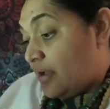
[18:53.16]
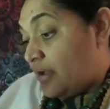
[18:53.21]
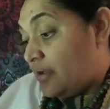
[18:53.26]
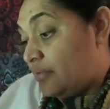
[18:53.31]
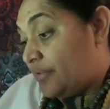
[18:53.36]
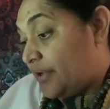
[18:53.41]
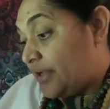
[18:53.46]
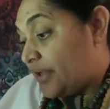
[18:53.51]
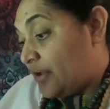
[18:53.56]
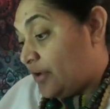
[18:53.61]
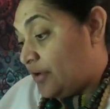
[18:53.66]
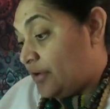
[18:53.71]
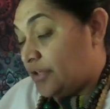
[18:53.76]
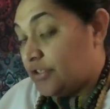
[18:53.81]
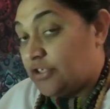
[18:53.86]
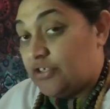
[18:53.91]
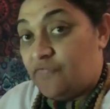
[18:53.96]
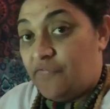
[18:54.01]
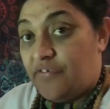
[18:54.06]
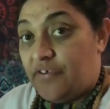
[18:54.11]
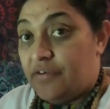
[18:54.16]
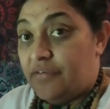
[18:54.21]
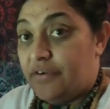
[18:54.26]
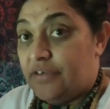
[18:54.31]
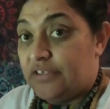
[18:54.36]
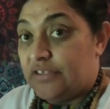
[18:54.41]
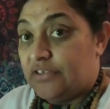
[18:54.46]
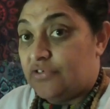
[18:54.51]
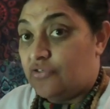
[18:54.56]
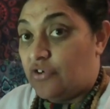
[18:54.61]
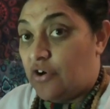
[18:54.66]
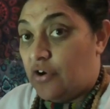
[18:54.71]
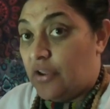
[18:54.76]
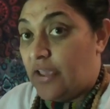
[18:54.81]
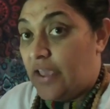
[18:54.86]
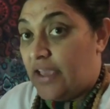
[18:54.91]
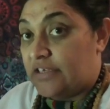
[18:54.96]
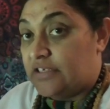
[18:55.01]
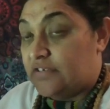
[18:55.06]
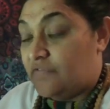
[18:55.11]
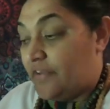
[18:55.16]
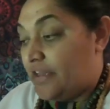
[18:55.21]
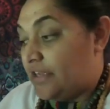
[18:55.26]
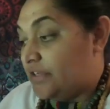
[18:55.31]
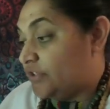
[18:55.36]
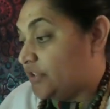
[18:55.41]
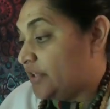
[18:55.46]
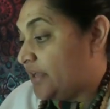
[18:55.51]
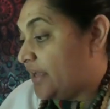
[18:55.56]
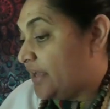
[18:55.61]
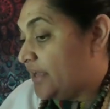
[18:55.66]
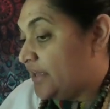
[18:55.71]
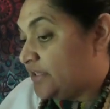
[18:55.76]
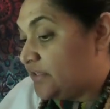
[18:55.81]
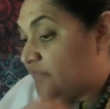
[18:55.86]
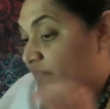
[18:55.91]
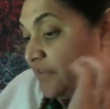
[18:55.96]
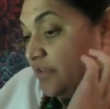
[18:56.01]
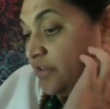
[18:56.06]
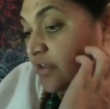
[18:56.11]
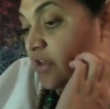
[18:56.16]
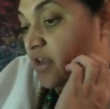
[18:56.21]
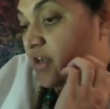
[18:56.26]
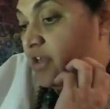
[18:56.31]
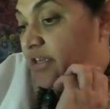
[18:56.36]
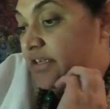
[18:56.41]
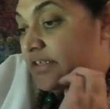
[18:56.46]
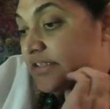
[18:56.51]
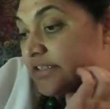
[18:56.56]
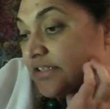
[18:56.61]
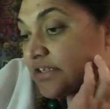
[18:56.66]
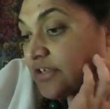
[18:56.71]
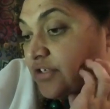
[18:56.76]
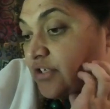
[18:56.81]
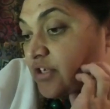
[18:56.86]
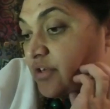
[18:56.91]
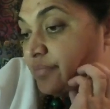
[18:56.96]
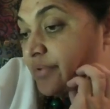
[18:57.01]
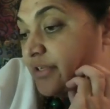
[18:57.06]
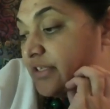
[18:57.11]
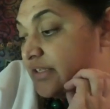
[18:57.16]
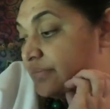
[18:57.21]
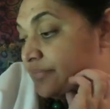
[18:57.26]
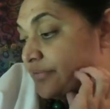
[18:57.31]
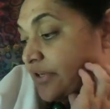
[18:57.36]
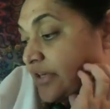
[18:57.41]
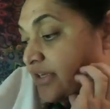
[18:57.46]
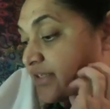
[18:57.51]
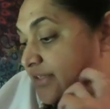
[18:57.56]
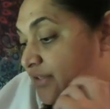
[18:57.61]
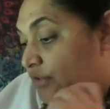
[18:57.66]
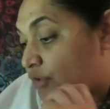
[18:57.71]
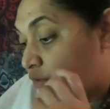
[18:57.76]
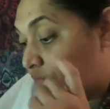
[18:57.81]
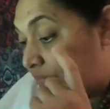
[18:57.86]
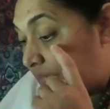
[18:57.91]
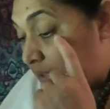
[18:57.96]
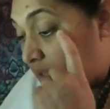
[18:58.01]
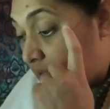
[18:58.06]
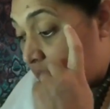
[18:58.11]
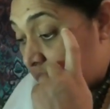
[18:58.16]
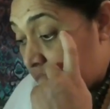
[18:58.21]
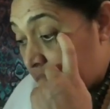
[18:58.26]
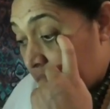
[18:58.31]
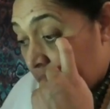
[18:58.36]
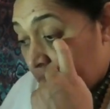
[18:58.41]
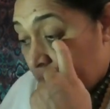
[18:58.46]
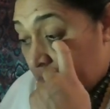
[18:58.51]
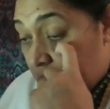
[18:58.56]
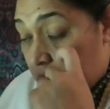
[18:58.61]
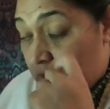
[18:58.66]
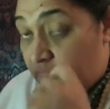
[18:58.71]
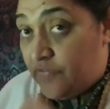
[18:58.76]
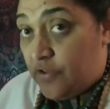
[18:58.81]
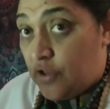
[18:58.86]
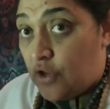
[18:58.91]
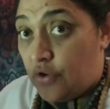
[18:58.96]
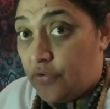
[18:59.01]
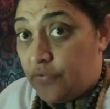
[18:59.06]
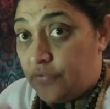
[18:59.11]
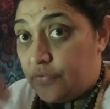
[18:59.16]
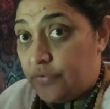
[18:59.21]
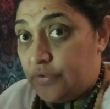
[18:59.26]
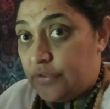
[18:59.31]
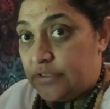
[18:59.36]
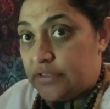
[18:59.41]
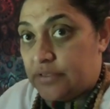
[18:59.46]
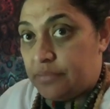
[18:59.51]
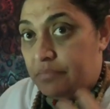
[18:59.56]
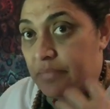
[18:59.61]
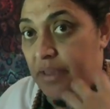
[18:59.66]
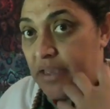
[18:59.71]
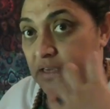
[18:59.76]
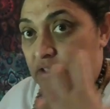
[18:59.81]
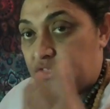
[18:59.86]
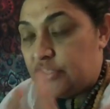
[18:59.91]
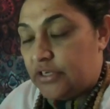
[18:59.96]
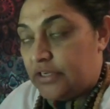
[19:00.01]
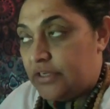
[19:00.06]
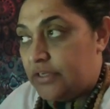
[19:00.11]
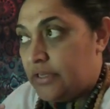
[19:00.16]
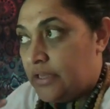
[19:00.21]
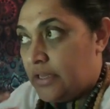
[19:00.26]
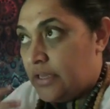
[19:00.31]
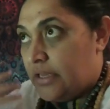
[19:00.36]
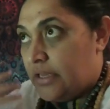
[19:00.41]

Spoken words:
Oh, my gosh. Very strong activation cards for you guys. So don't be surprised, Scorpio, if you go through some major